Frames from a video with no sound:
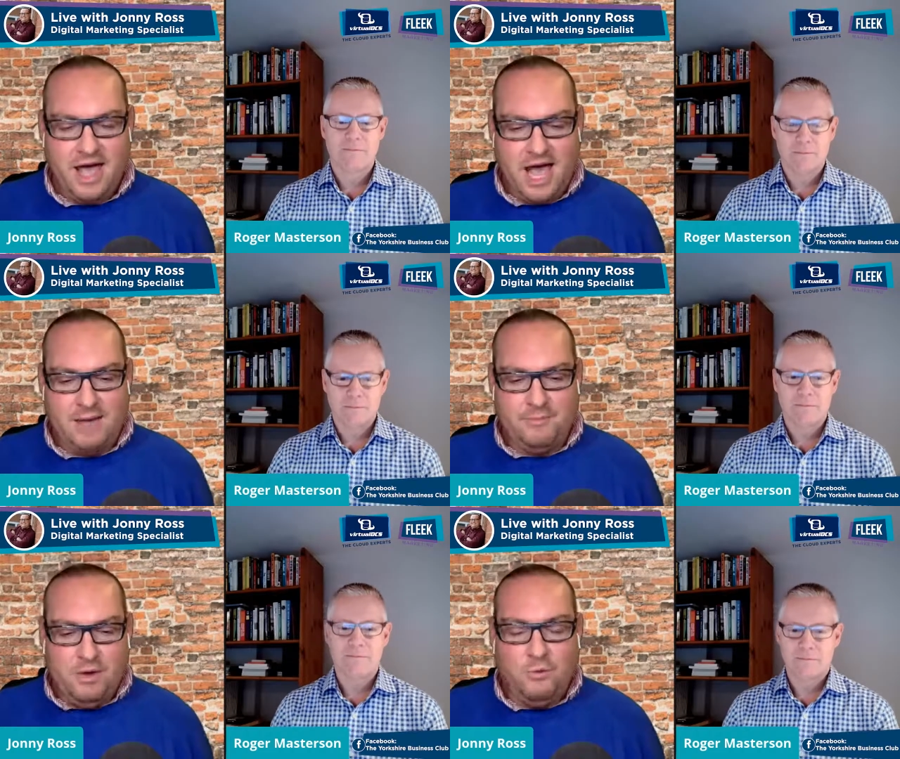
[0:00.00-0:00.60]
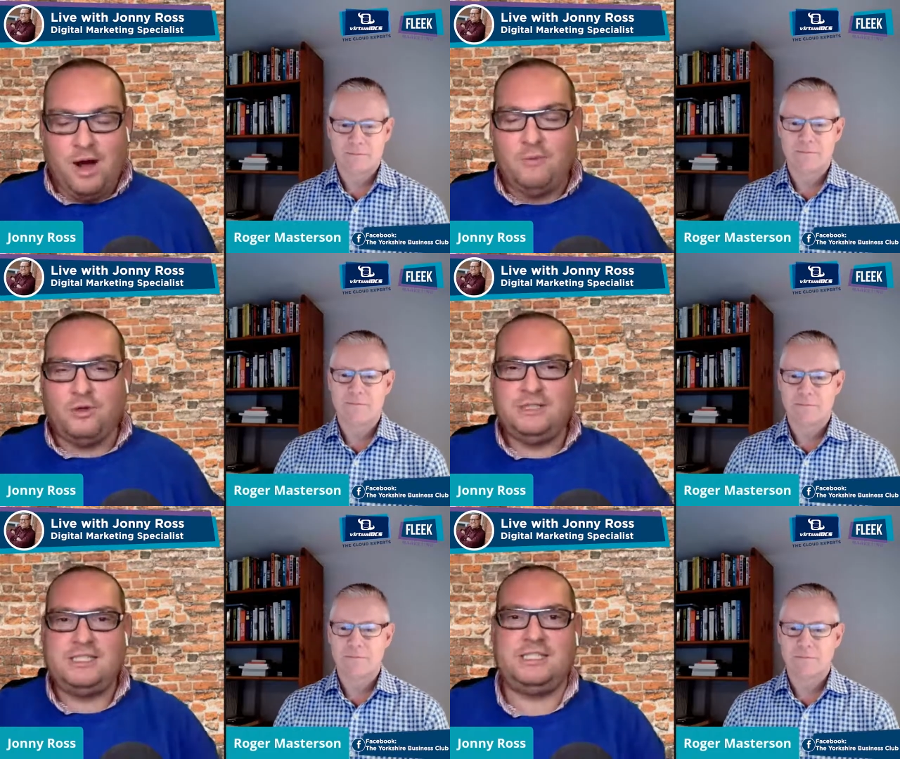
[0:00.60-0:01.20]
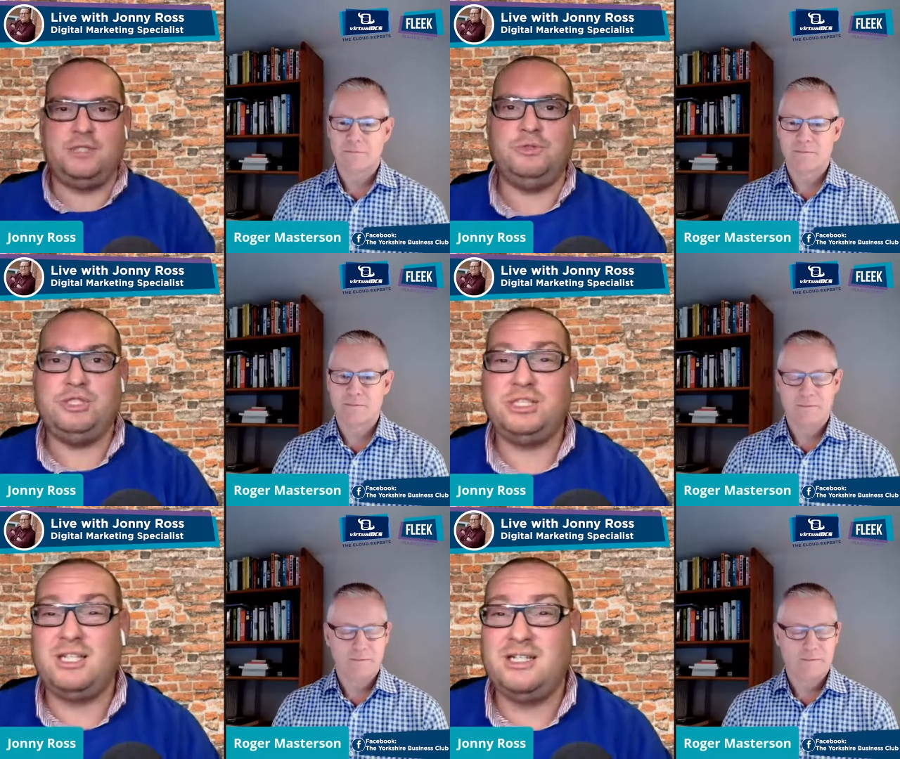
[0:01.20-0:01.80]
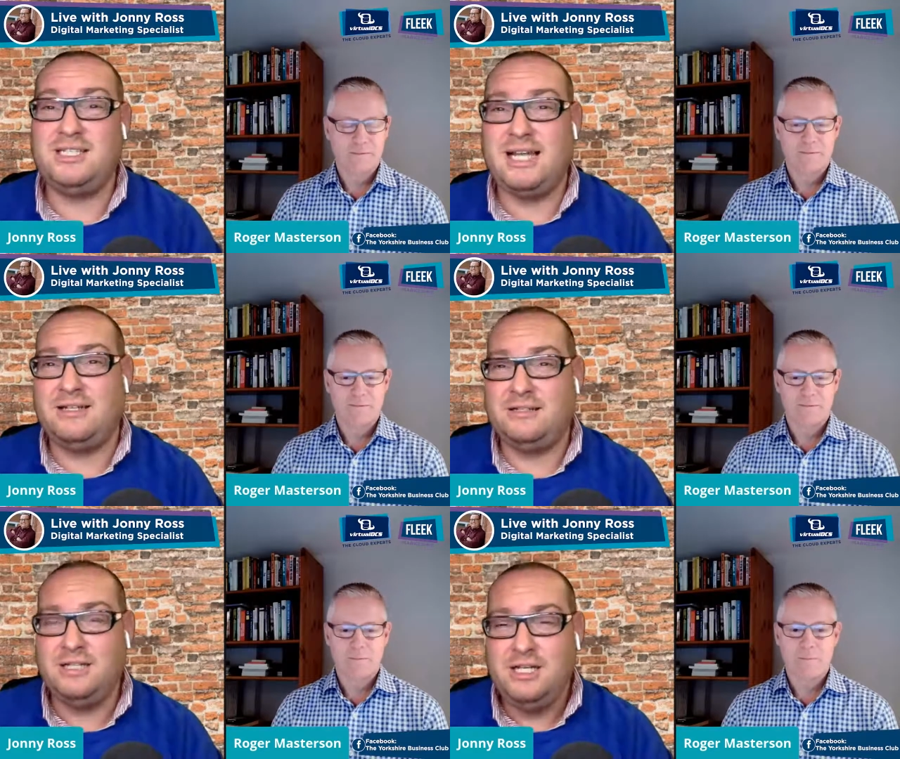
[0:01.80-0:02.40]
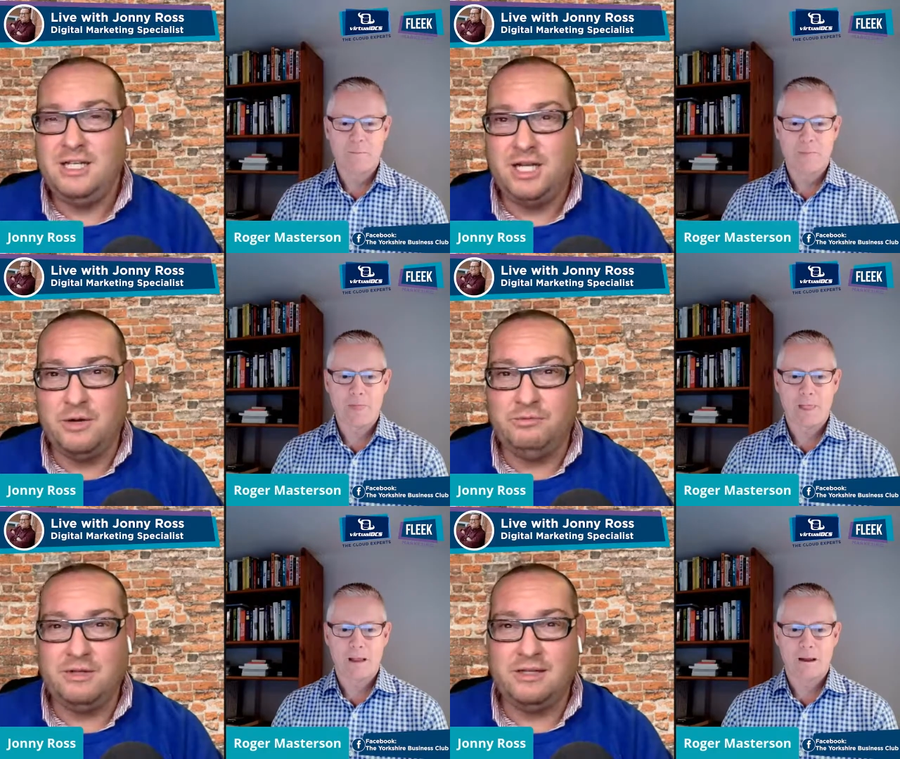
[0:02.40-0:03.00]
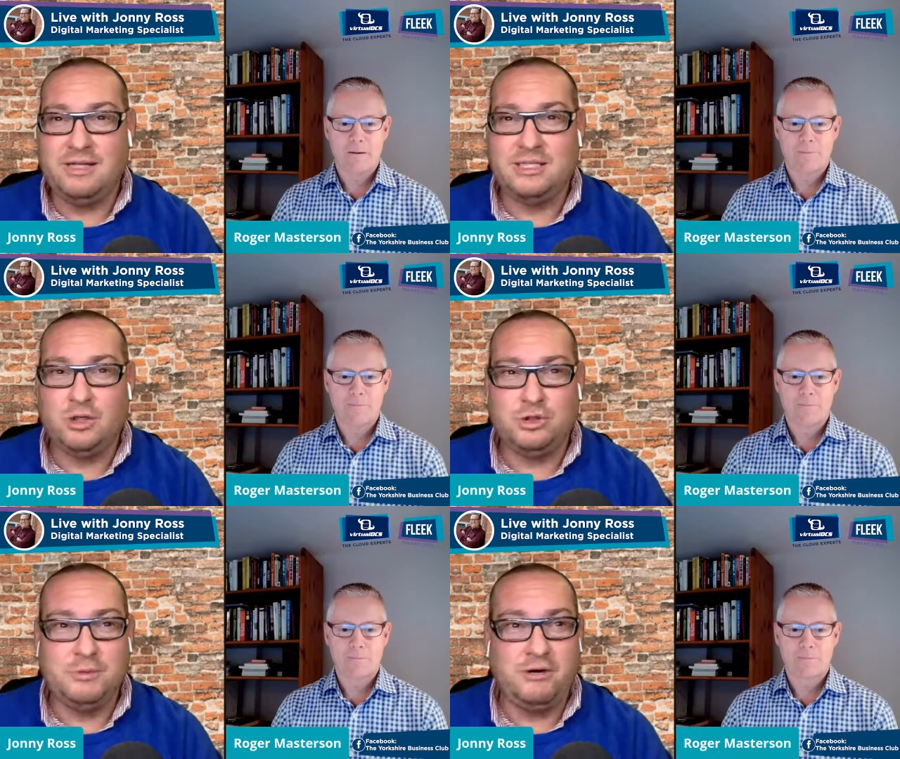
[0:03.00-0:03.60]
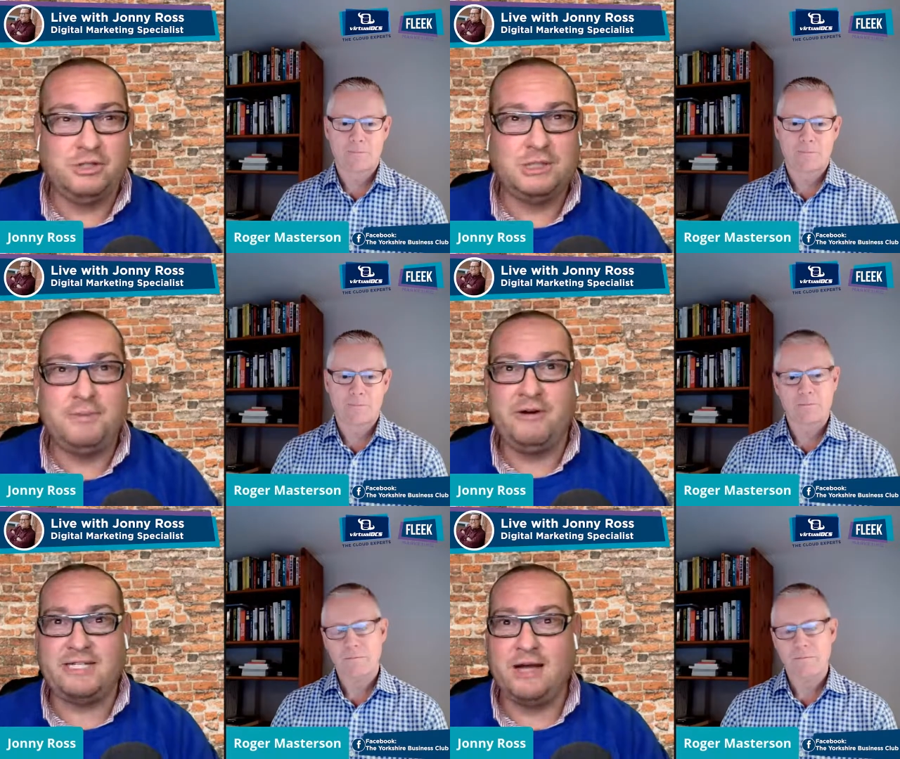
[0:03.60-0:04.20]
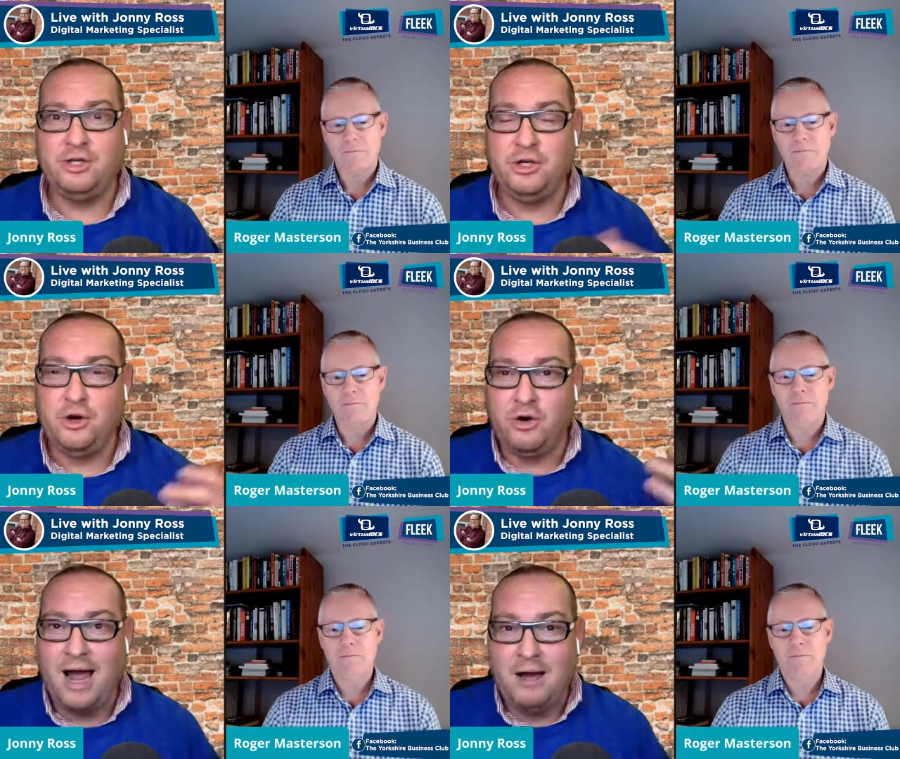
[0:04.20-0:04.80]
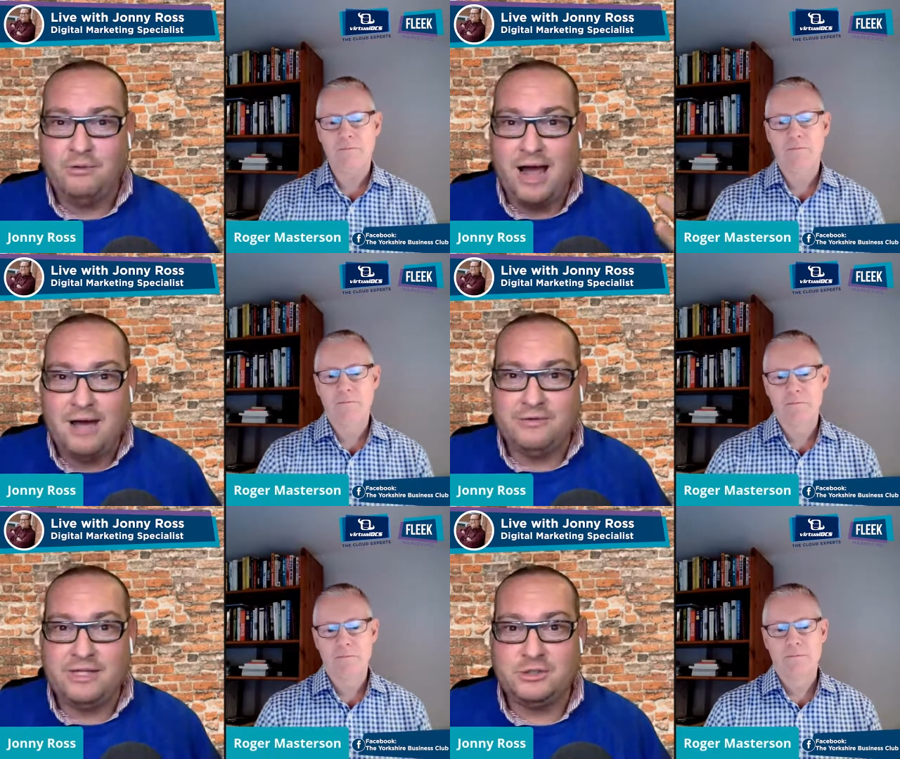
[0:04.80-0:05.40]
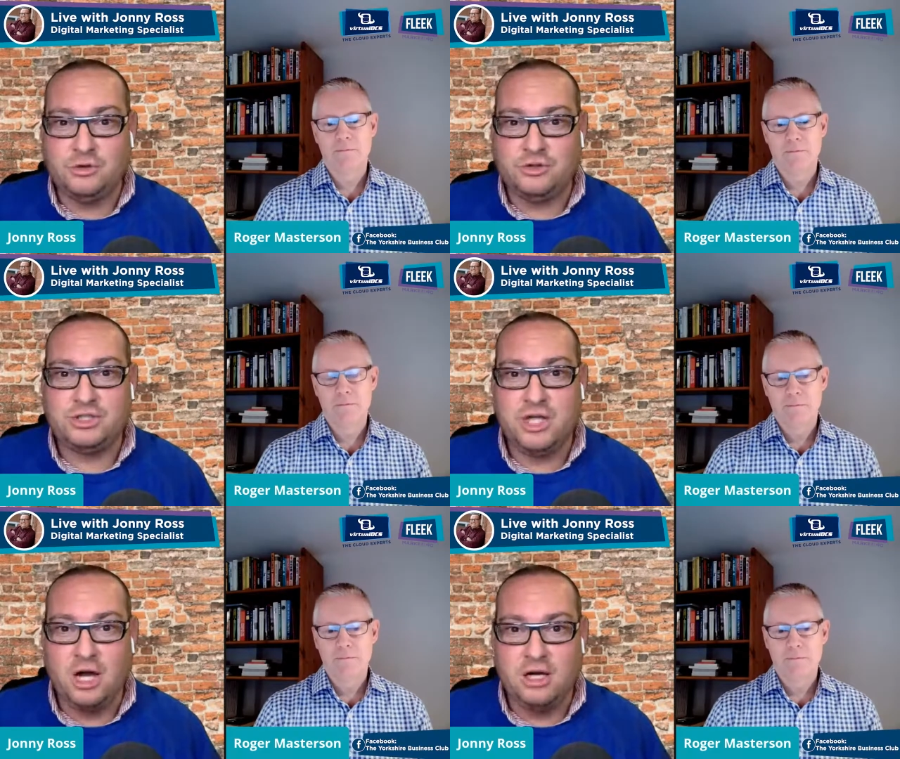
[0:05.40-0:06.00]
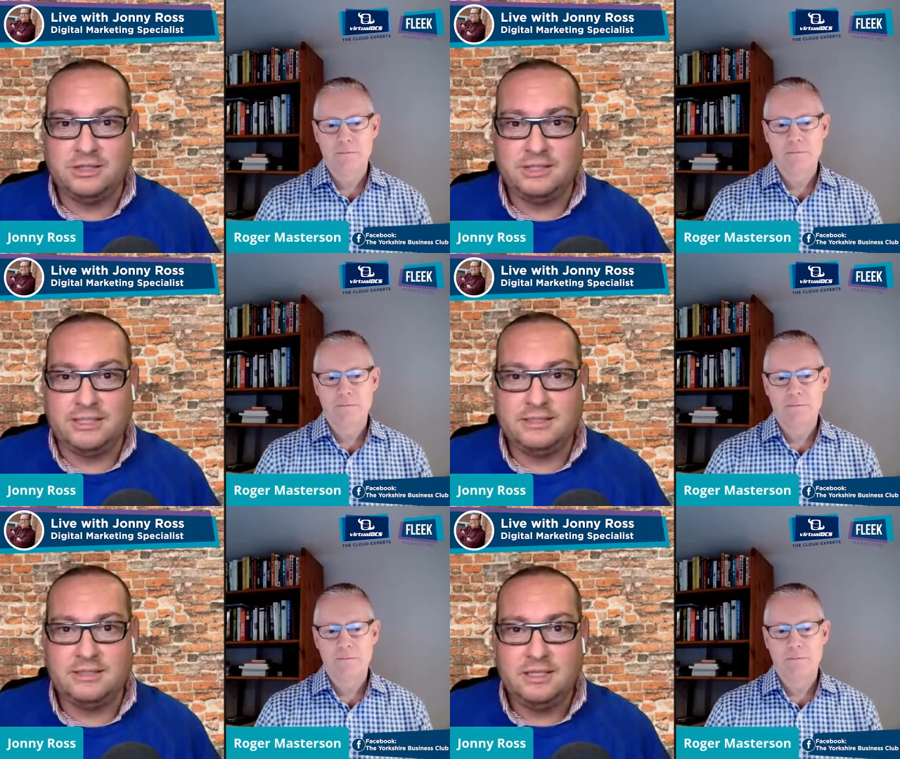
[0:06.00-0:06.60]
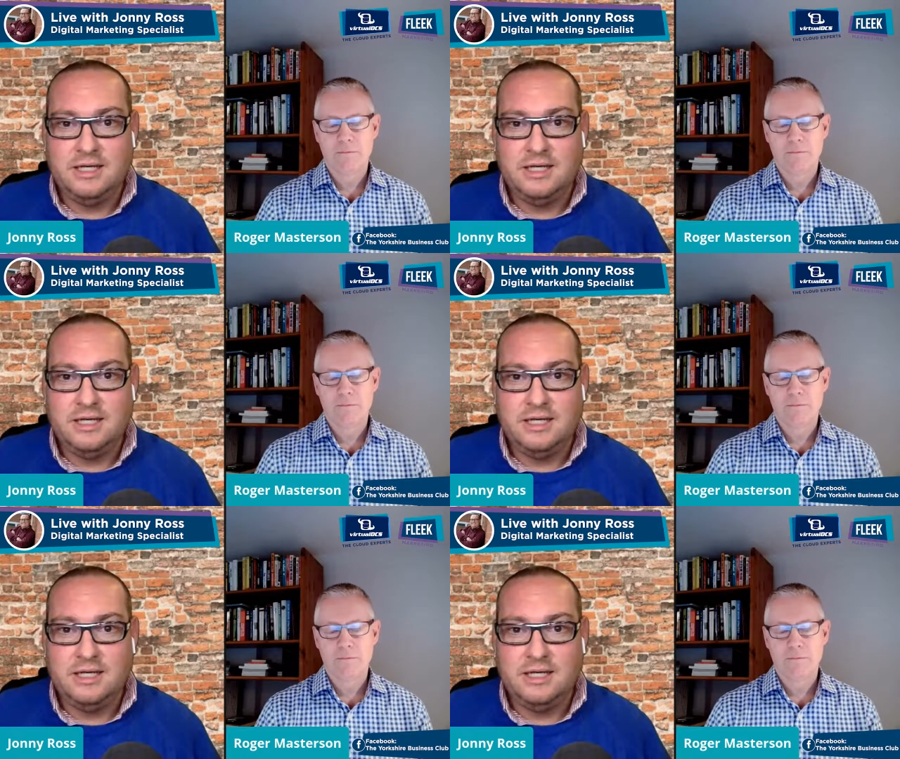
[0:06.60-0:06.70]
Speaker 1: Um, what I wanted to do was just understand, you know, th this entrepreneurial spirit, how you got, how how this all started,